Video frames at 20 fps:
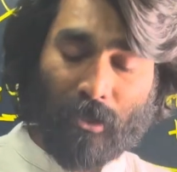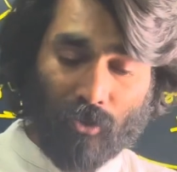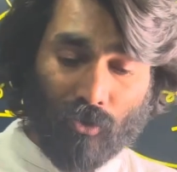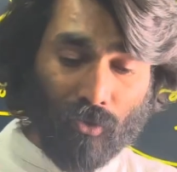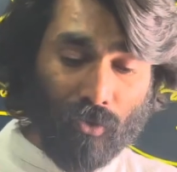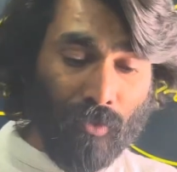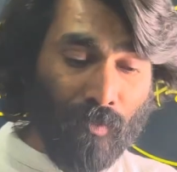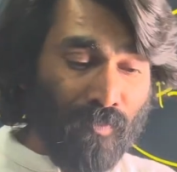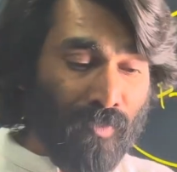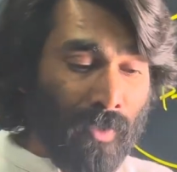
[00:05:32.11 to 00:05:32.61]

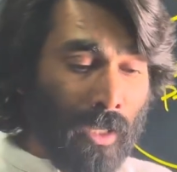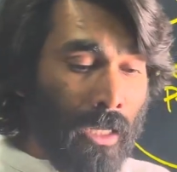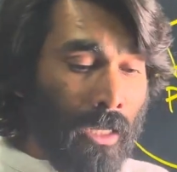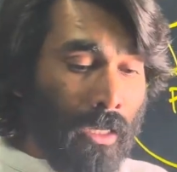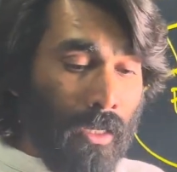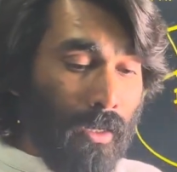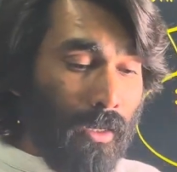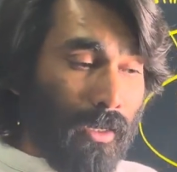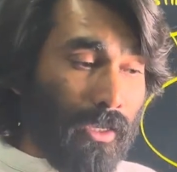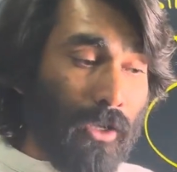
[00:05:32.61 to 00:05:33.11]
So
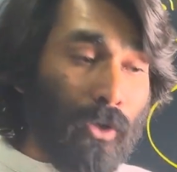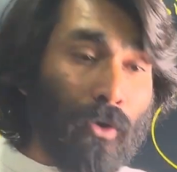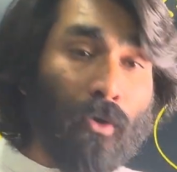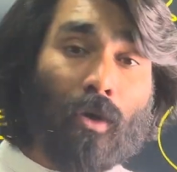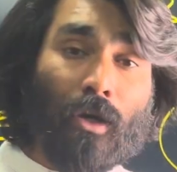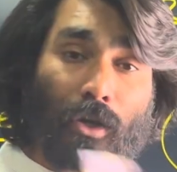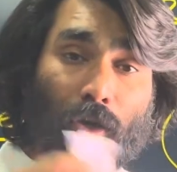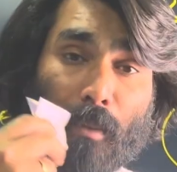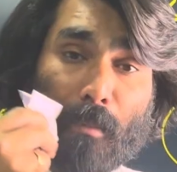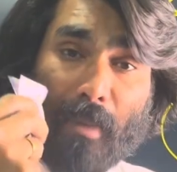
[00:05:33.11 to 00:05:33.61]

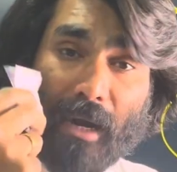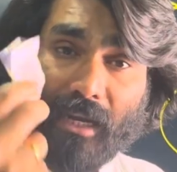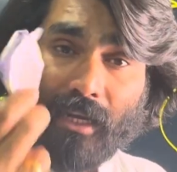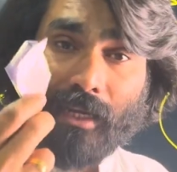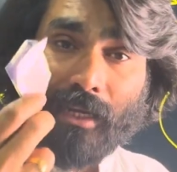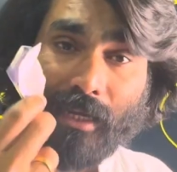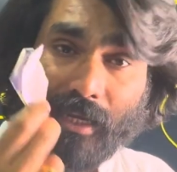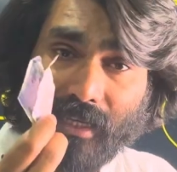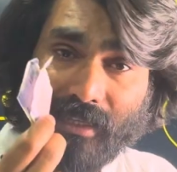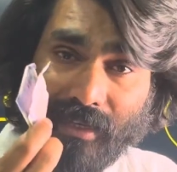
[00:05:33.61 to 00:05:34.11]
your
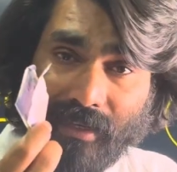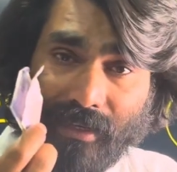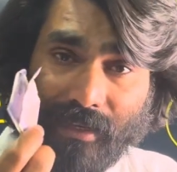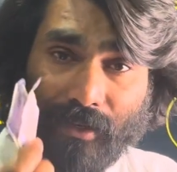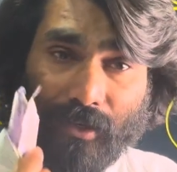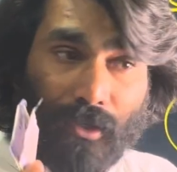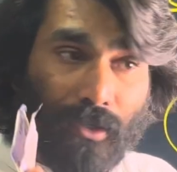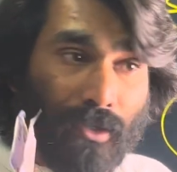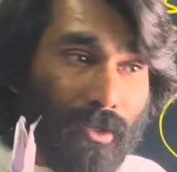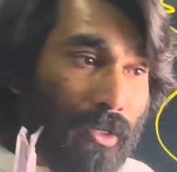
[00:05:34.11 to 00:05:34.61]
money is
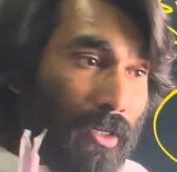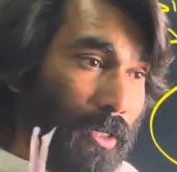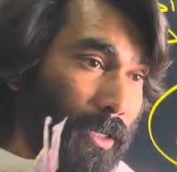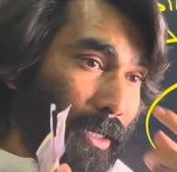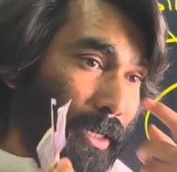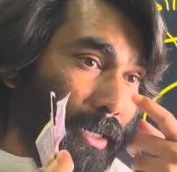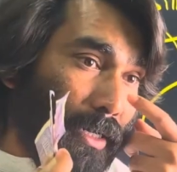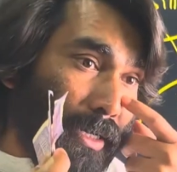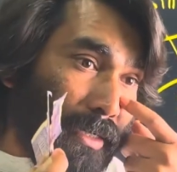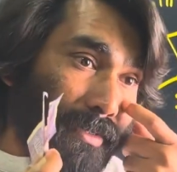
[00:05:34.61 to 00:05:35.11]

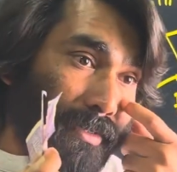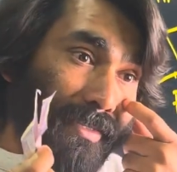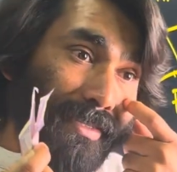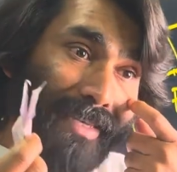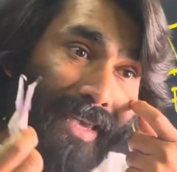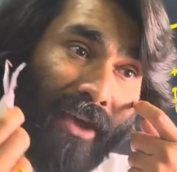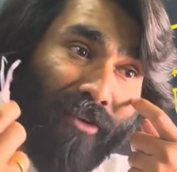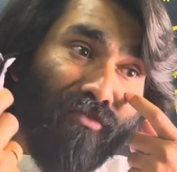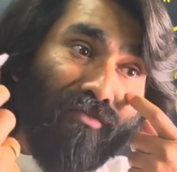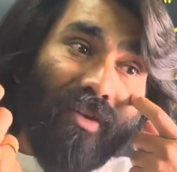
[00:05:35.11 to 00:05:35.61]
in,
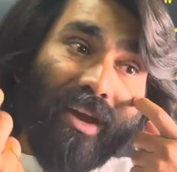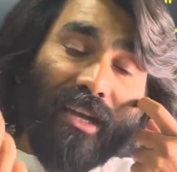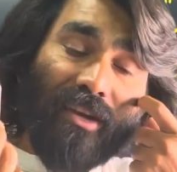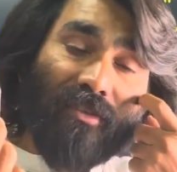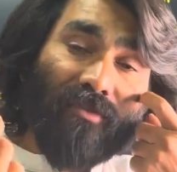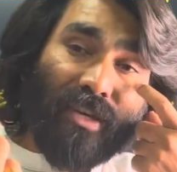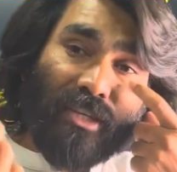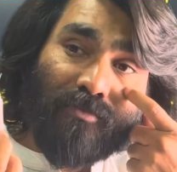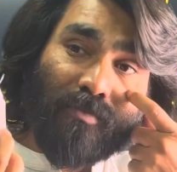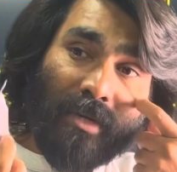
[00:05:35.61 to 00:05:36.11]
safe
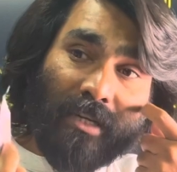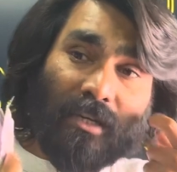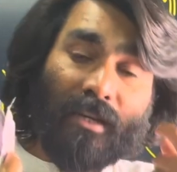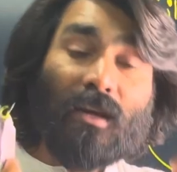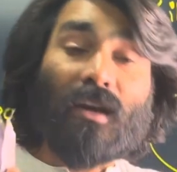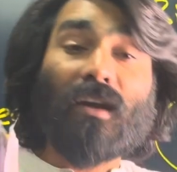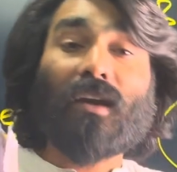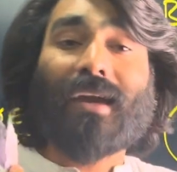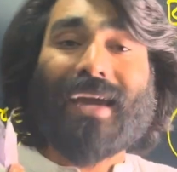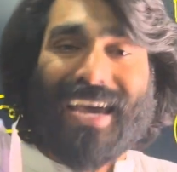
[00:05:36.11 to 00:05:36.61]

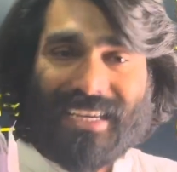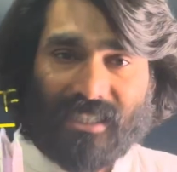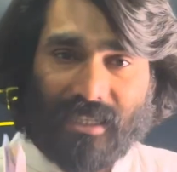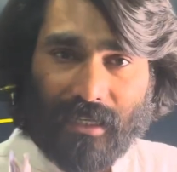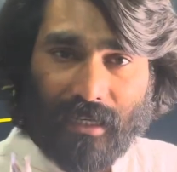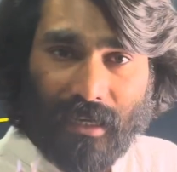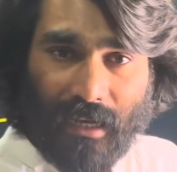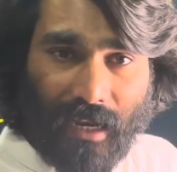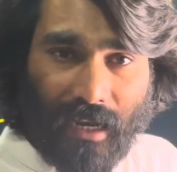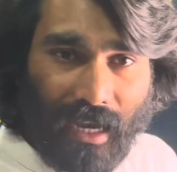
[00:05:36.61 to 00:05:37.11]
investment
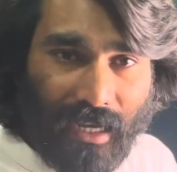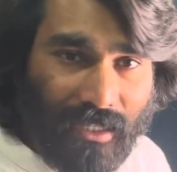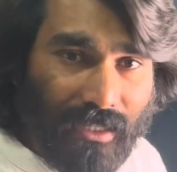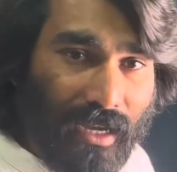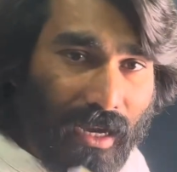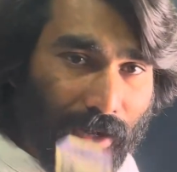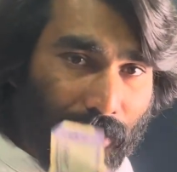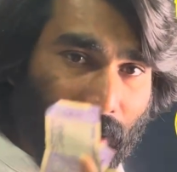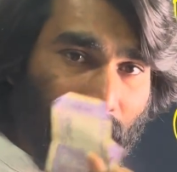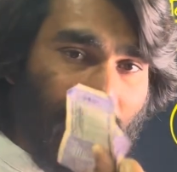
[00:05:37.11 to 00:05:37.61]
asset class.
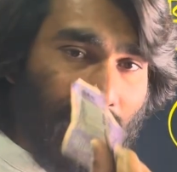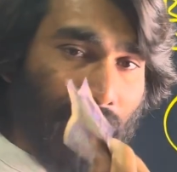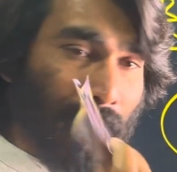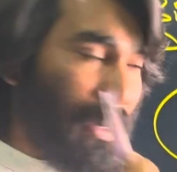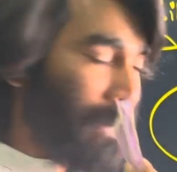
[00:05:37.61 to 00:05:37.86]
Are you getting my